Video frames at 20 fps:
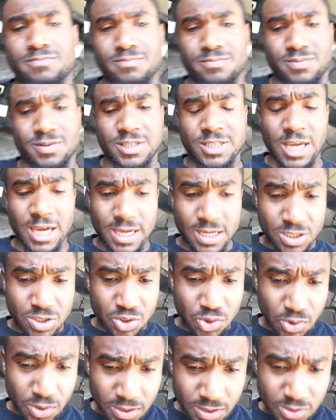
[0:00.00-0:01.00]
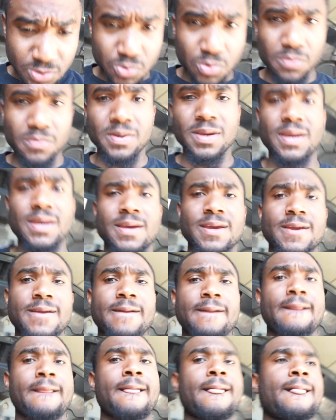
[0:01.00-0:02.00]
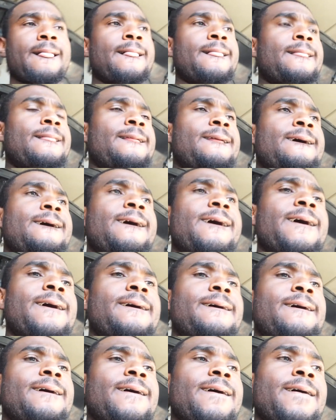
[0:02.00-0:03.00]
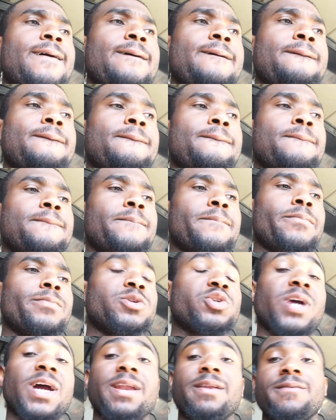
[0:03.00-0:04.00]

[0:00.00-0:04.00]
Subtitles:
Second choice would be trying